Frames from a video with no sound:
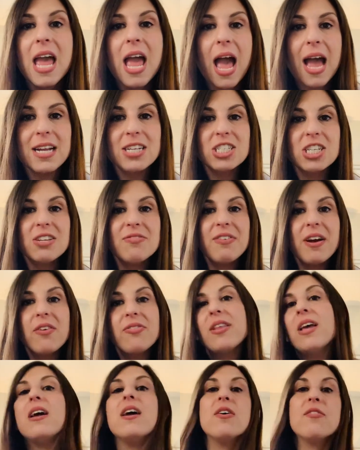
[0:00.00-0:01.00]
and she
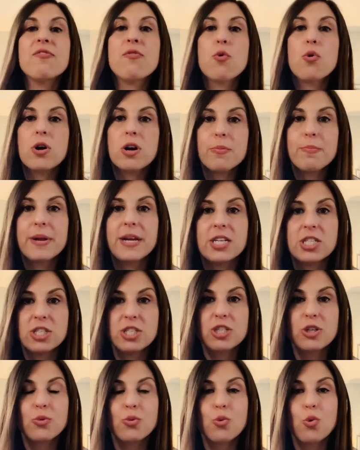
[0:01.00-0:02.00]
found that for her
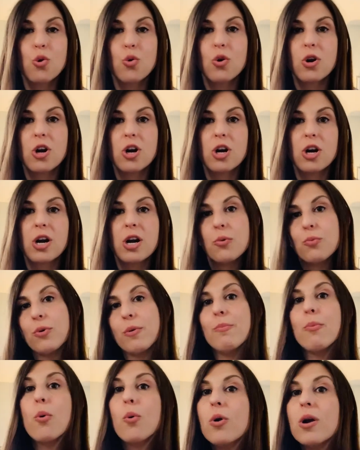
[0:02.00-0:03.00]
patients who were
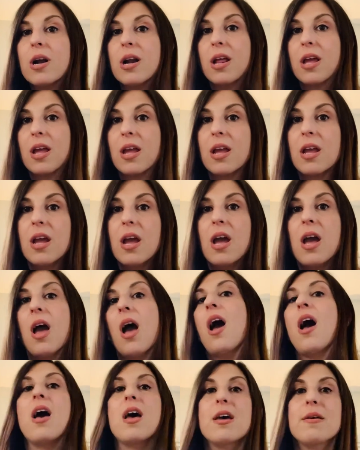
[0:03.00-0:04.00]
reporting
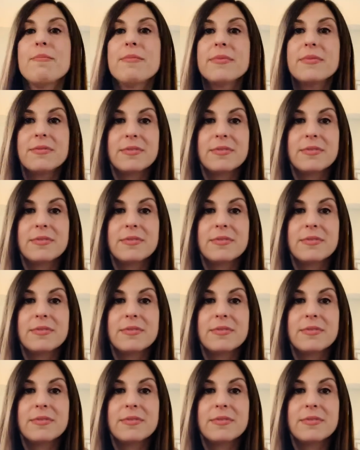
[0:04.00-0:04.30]
um,